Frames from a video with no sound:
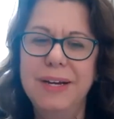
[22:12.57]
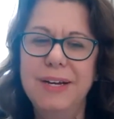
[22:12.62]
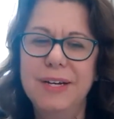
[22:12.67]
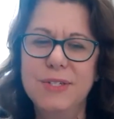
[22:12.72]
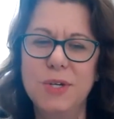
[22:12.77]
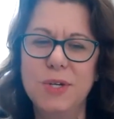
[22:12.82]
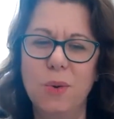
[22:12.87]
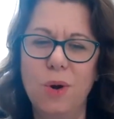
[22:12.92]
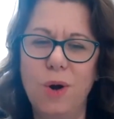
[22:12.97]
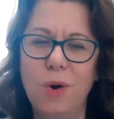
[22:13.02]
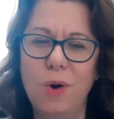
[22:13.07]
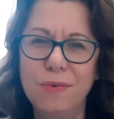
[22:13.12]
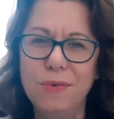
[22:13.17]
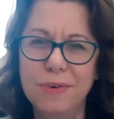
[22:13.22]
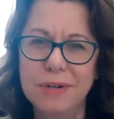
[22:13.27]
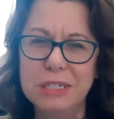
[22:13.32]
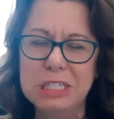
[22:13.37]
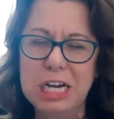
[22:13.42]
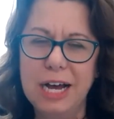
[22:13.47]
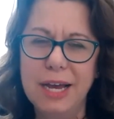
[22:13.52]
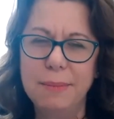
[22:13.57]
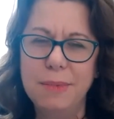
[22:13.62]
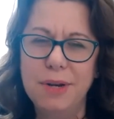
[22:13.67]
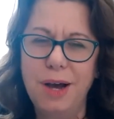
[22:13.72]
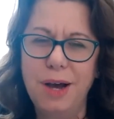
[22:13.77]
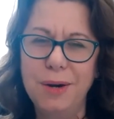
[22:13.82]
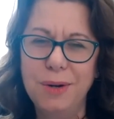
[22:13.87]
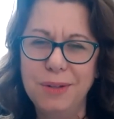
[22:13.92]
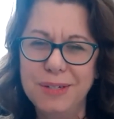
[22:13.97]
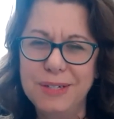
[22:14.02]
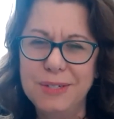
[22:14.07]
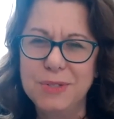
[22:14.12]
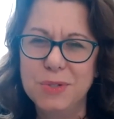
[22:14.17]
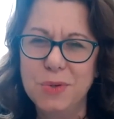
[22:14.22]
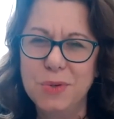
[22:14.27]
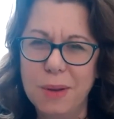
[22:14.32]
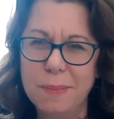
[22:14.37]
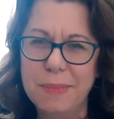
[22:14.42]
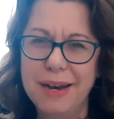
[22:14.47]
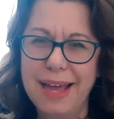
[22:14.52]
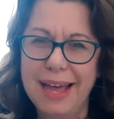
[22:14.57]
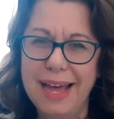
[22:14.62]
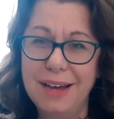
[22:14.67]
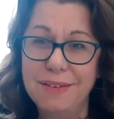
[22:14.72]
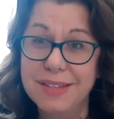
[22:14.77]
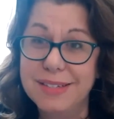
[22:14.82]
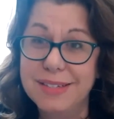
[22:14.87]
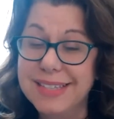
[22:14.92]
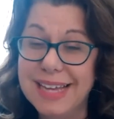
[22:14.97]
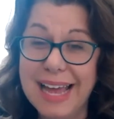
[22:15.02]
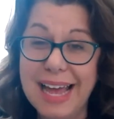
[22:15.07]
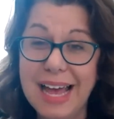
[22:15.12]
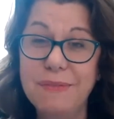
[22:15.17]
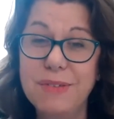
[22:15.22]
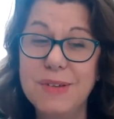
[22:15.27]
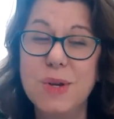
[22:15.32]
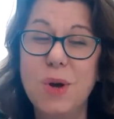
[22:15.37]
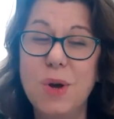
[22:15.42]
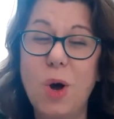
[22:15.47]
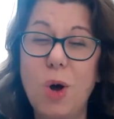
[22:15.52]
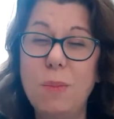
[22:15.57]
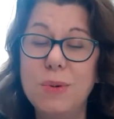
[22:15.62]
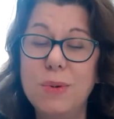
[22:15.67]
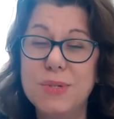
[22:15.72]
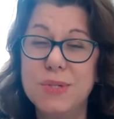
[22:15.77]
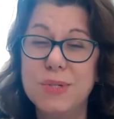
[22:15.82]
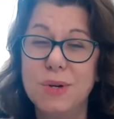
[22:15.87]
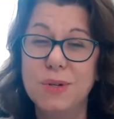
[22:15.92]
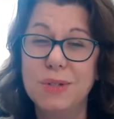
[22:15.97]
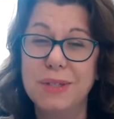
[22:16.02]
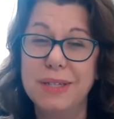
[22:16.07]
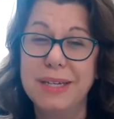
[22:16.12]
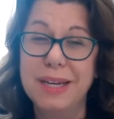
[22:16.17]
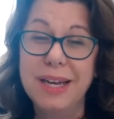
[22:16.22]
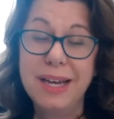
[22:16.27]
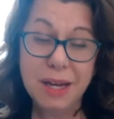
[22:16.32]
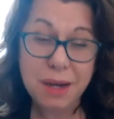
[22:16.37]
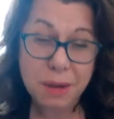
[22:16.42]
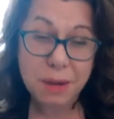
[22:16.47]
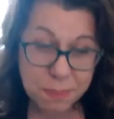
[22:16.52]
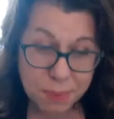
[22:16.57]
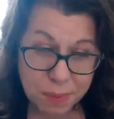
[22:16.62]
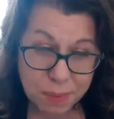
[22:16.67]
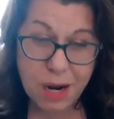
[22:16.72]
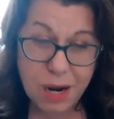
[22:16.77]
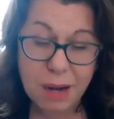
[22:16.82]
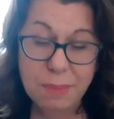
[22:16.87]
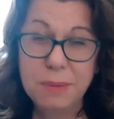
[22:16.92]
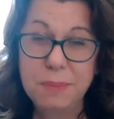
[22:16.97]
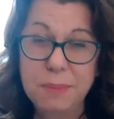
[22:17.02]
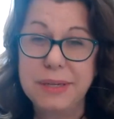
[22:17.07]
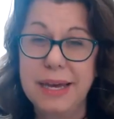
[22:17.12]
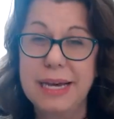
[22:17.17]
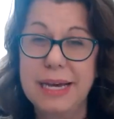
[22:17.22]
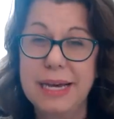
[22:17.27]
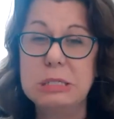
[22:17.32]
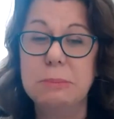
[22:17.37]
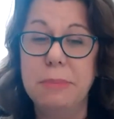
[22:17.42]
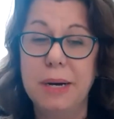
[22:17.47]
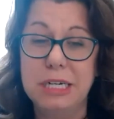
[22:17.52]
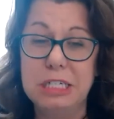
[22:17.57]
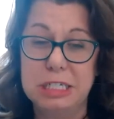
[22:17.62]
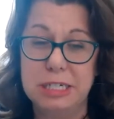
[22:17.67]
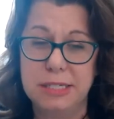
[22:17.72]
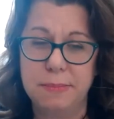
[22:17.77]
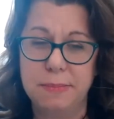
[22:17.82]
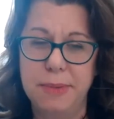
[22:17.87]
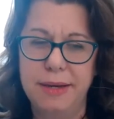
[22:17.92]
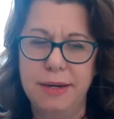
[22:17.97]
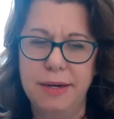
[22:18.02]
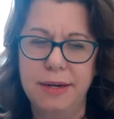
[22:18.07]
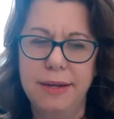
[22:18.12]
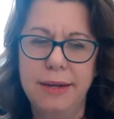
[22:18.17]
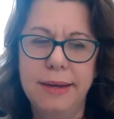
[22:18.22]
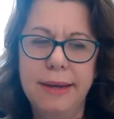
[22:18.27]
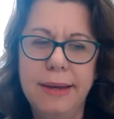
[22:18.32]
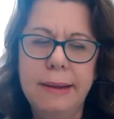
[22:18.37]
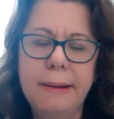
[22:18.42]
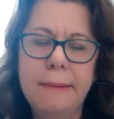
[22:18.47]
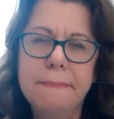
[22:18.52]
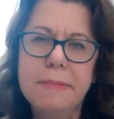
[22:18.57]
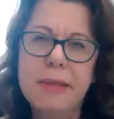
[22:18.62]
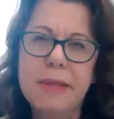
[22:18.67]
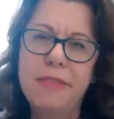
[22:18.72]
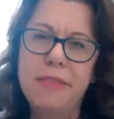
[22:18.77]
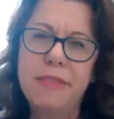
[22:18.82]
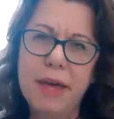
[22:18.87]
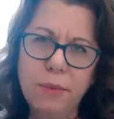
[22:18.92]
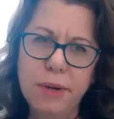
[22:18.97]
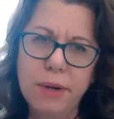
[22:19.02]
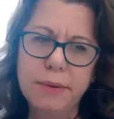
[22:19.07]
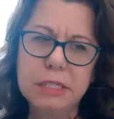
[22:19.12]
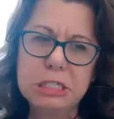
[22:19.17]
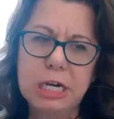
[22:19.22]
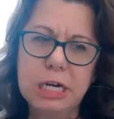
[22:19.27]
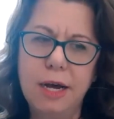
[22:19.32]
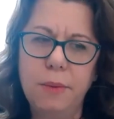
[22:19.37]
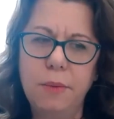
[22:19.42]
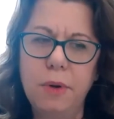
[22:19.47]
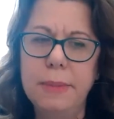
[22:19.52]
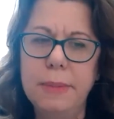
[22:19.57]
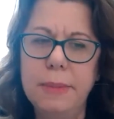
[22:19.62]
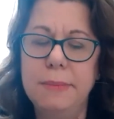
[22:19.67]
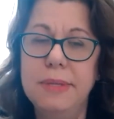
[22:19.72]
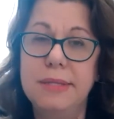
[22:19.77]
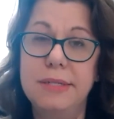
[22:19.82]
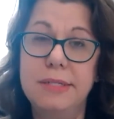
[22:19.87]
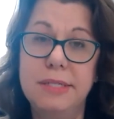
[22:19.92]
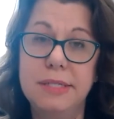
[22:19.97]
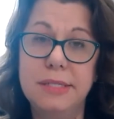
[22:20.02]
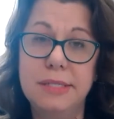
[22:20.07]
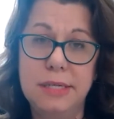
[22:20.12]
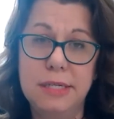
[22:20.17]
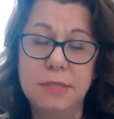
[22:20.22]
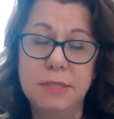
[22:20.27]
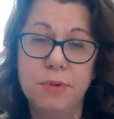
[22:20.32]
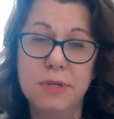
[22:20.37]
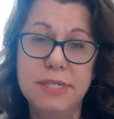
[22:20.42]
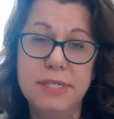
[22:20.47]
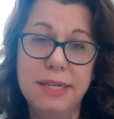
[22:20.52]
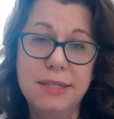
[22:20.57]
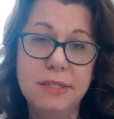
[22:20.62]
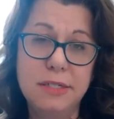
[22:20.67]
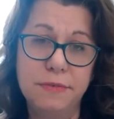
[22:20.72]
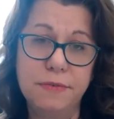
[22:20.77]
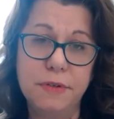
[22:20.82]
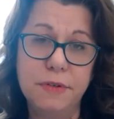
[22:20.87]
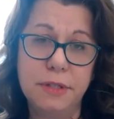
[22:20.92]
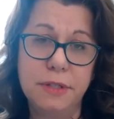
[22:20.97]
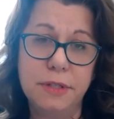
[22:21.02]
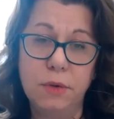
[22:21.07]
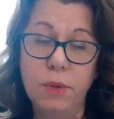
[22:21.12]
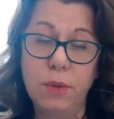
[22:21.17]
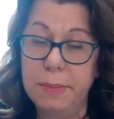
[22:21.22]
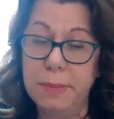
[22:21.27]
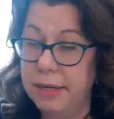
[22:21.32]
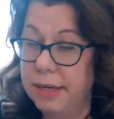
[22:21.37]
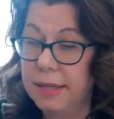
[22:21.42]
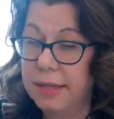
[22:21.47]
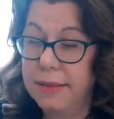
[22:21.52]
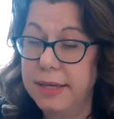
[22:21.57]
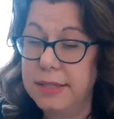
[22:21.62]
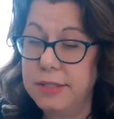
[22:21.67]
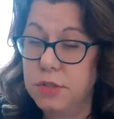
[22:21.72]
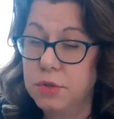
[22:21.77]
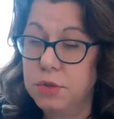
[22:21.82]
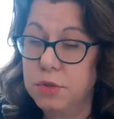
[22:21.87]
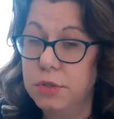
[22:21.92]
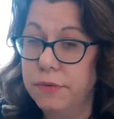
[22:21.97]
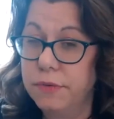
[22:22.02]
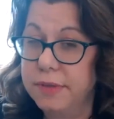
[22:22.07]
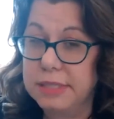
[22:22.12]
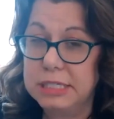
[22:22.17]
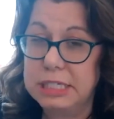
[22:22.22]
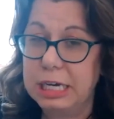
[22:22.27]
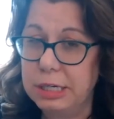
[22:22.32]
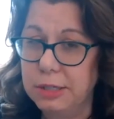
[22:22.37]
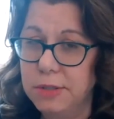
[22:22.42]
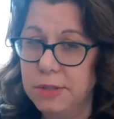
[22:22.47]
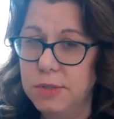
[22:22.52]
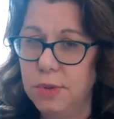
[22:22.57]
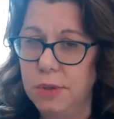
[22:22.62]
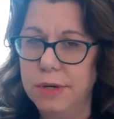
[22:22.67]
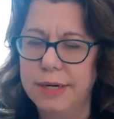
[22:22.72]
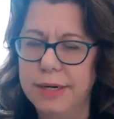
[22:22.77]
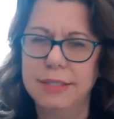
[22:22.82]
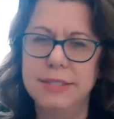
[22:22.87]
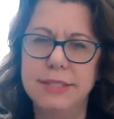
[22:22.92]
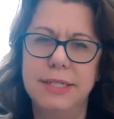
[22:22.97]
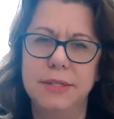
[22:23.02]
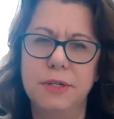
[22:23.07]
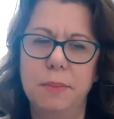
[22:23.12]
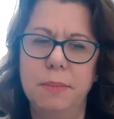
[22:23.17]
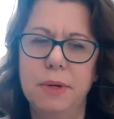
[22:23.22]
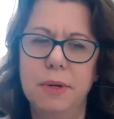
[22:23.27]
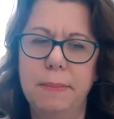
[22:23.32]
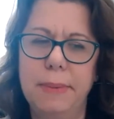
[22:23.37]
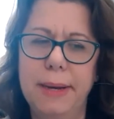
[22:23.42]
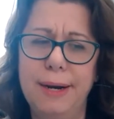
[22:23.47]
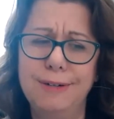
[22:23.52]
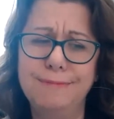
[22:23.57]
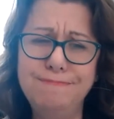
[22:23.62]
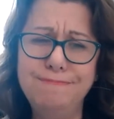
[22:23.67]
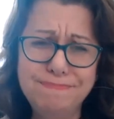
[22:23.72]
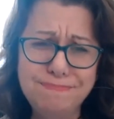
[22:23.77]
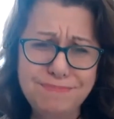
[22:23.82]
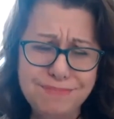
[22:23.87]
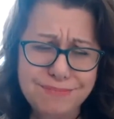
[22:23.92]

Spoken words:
So over time, not only do women have this, they have this almost certainly probably as much as men. Then we were taught, well, maybe the disease presents differently in women. And that's true of the second story I'll tell you a bit about.